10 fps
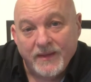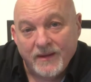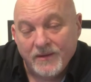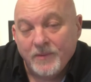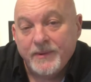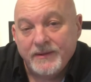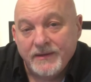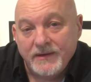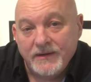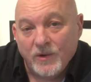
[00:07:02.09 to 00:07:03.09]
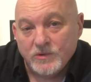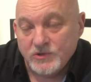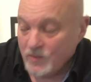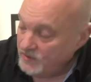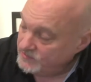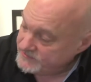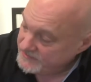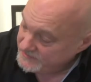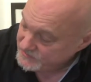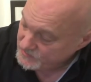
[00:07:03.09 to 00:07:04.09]
Up in the Yorkshire Wolds,
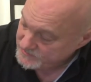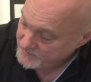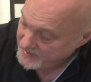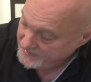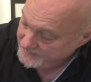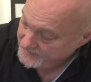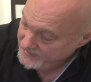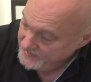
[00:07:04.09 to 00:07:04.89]
and this was made